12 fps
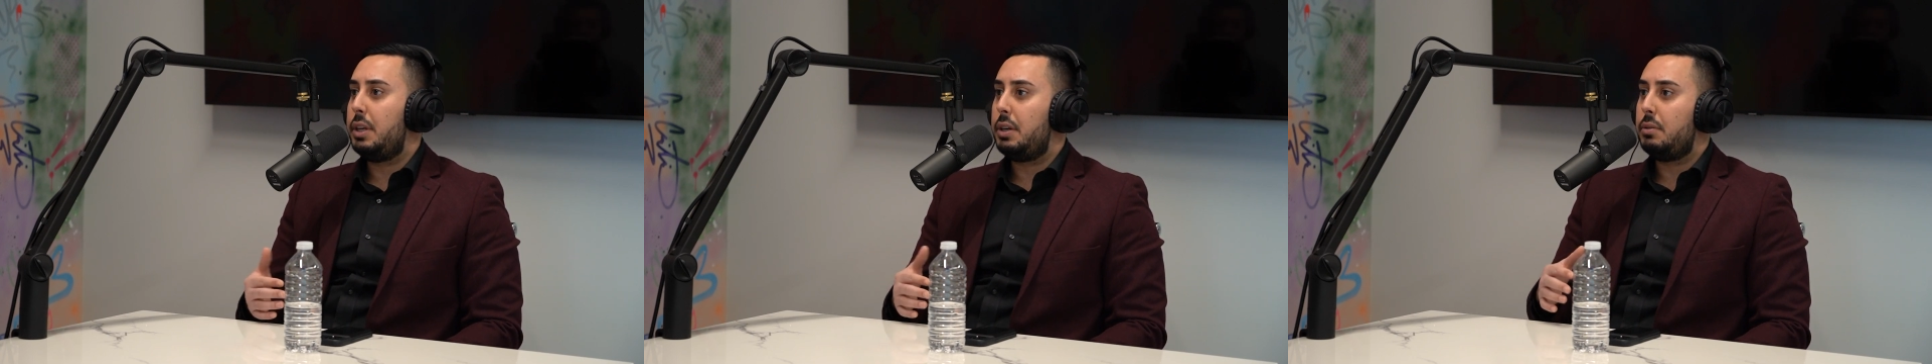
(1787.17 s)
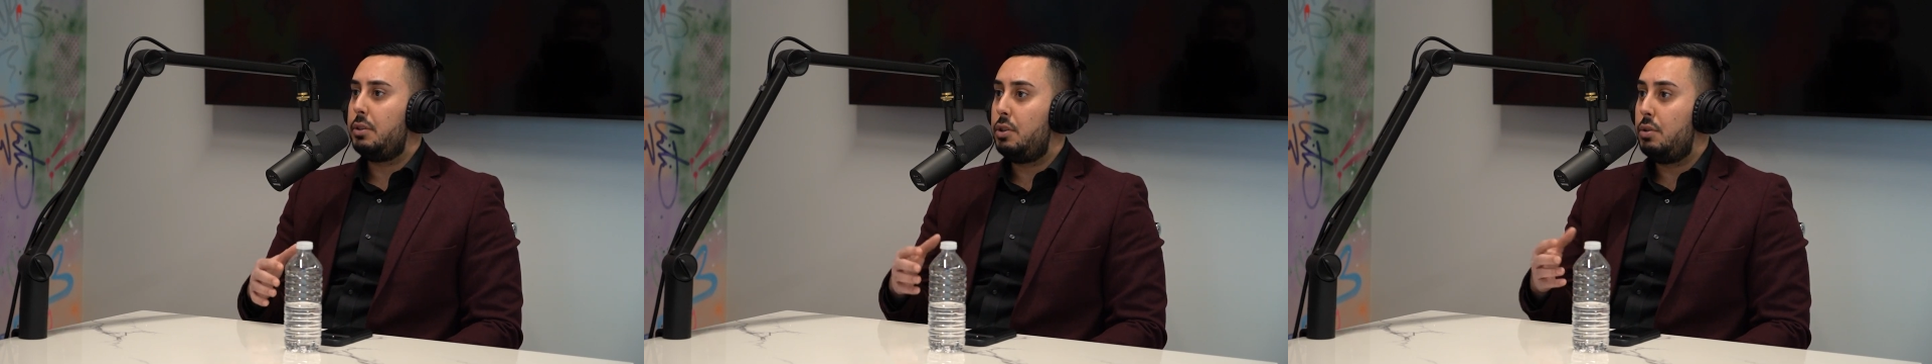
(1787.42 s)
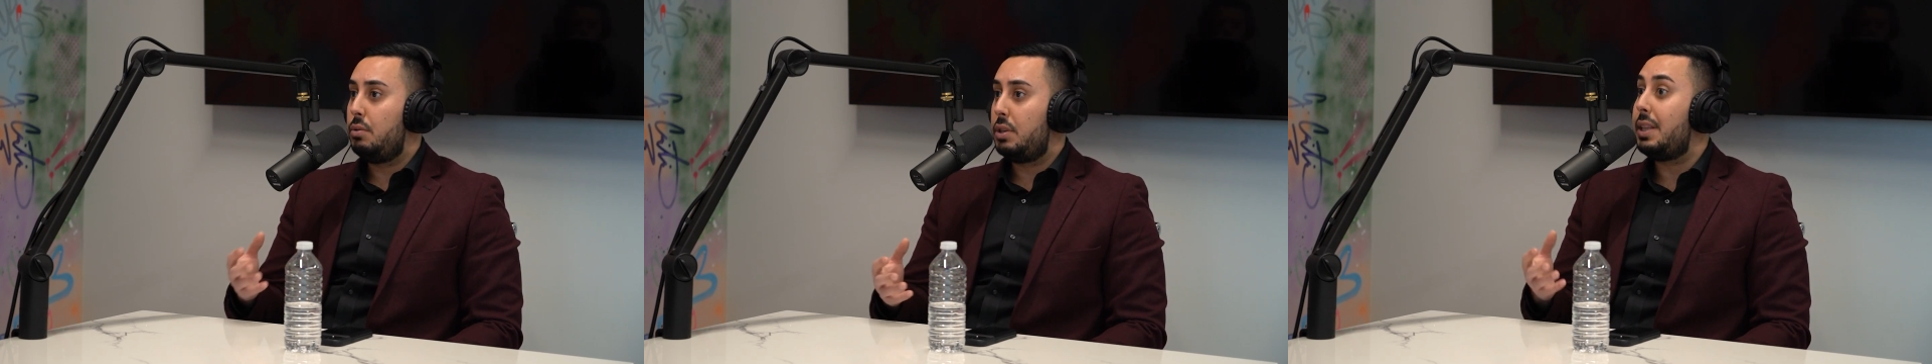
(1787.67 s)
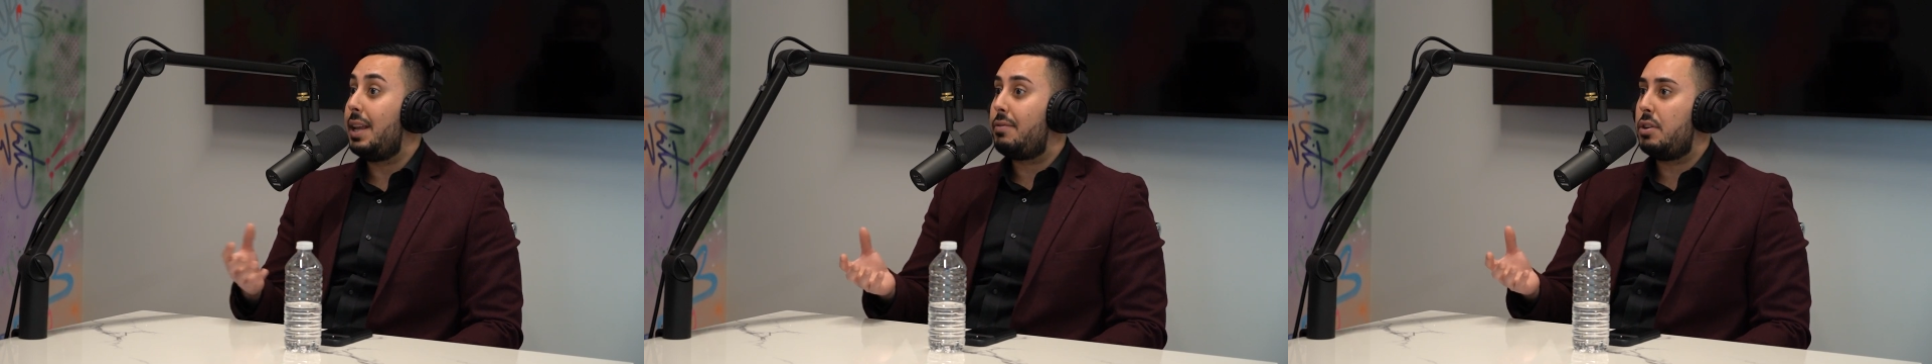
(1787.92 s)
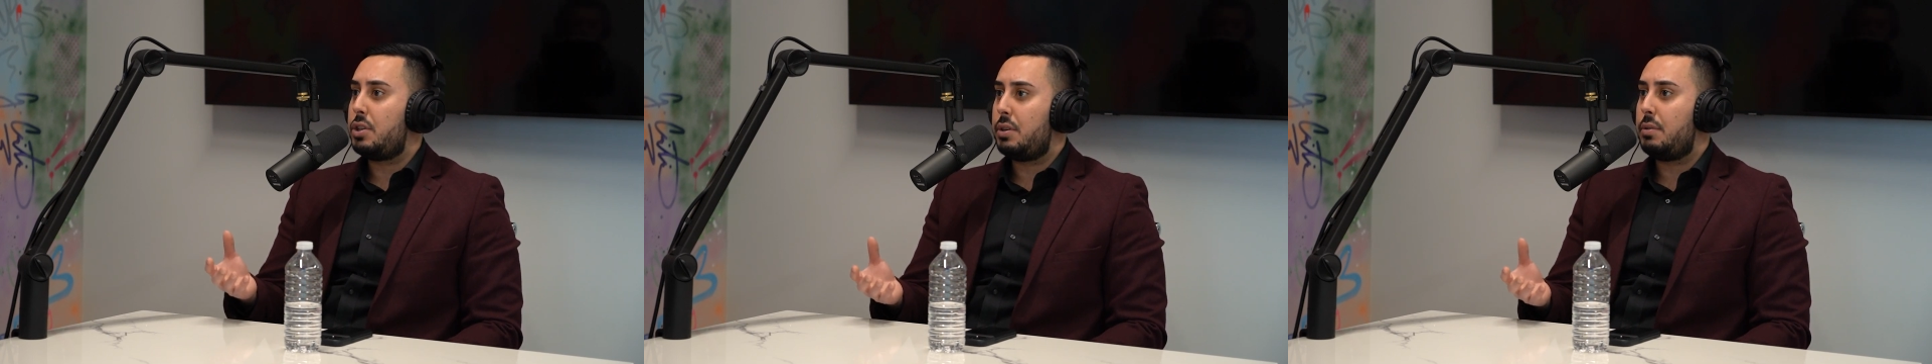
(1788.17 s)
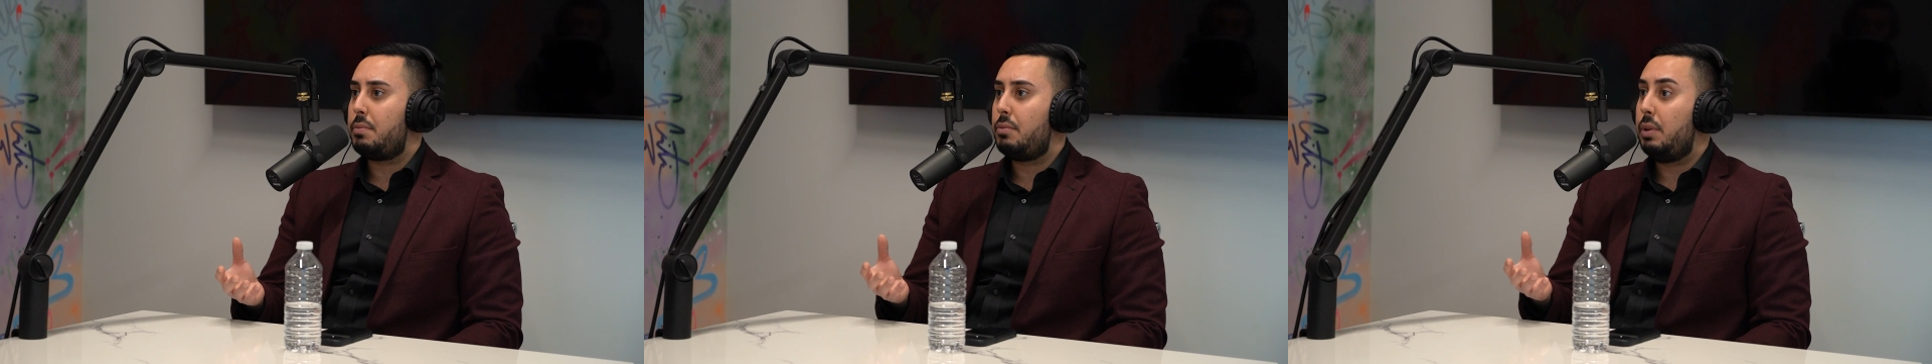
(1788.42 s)
you know, use and leverage
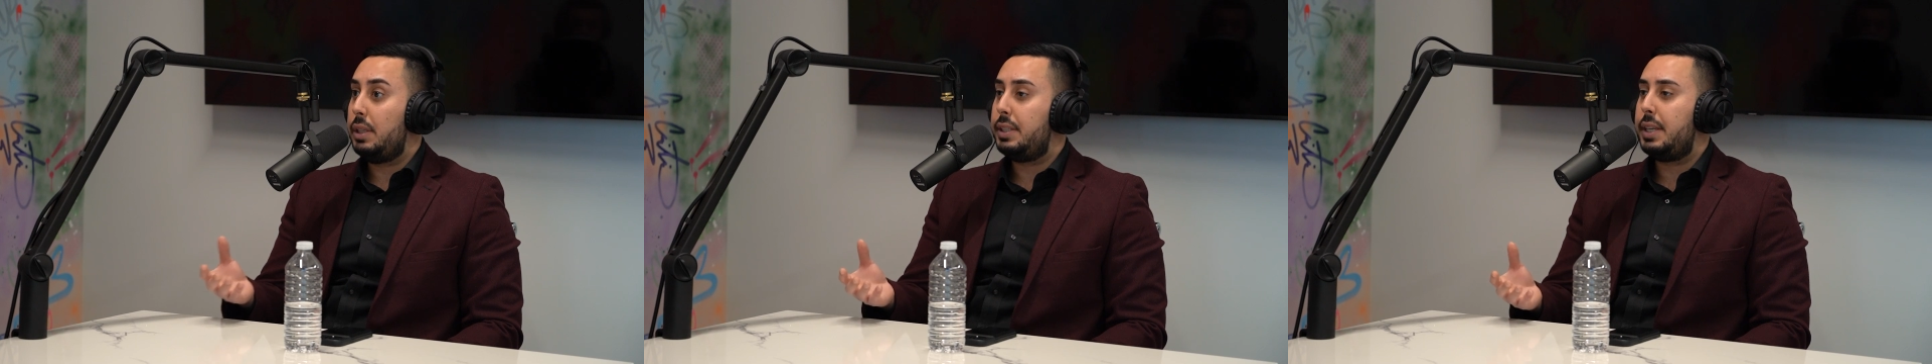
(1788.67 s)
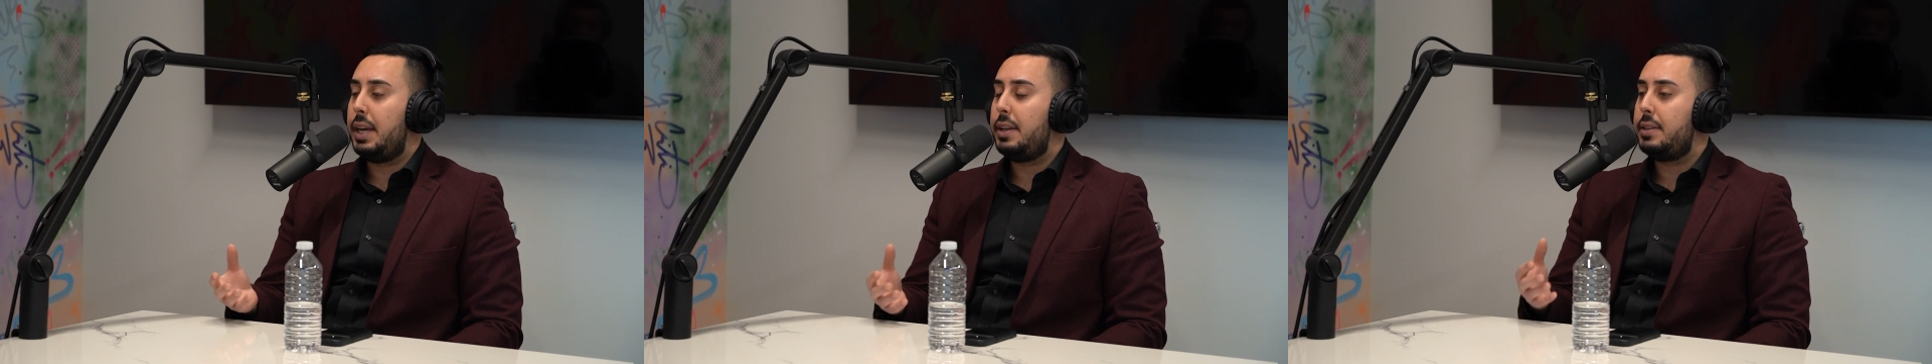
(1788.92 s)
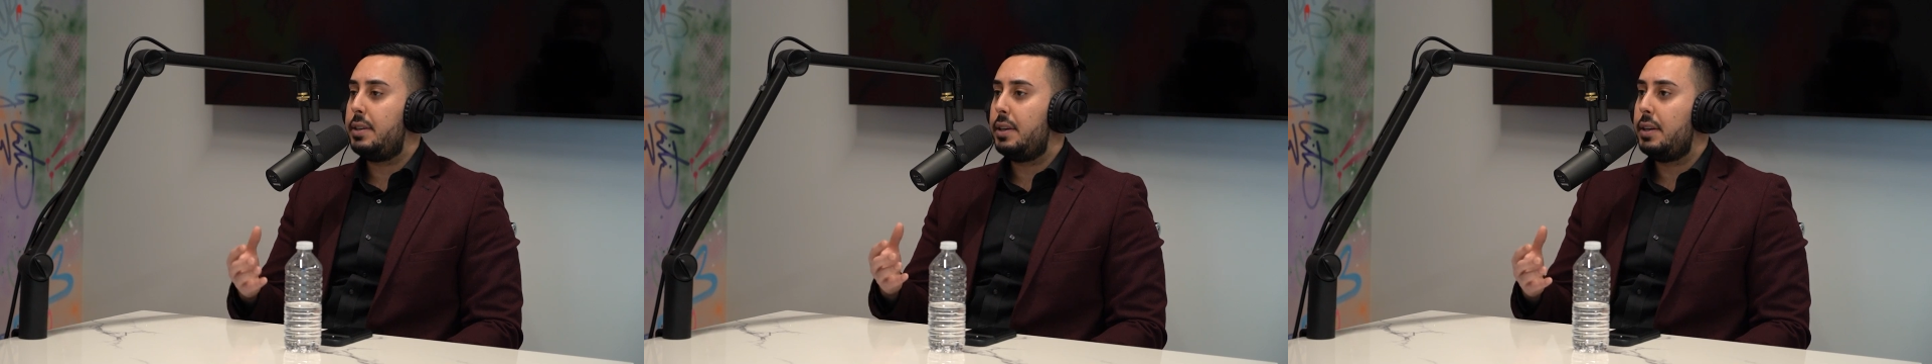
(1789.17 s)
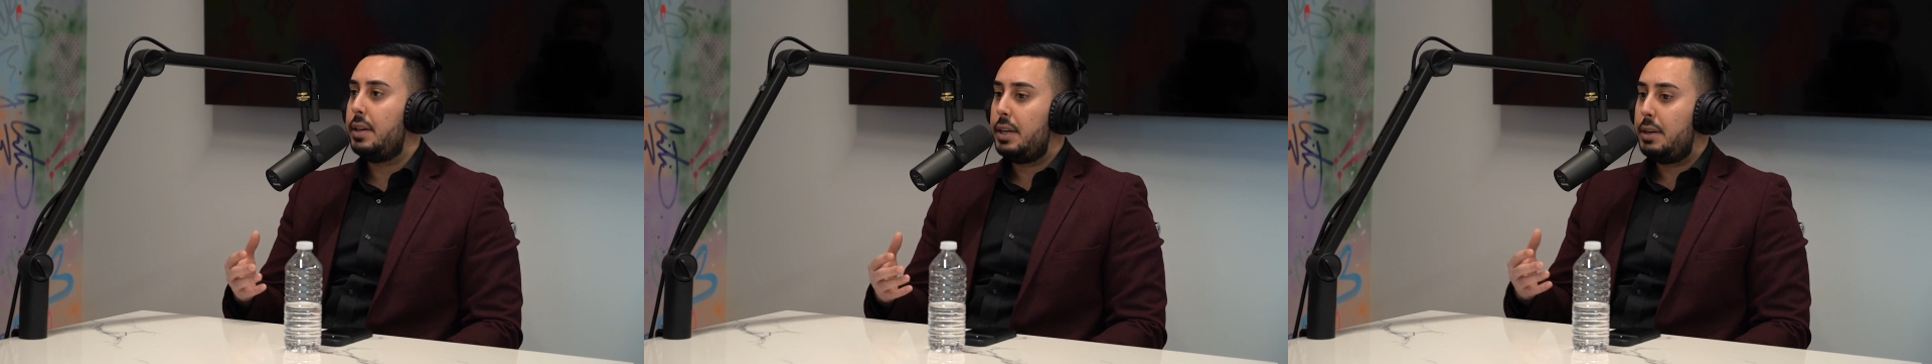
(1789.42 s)
their real estate to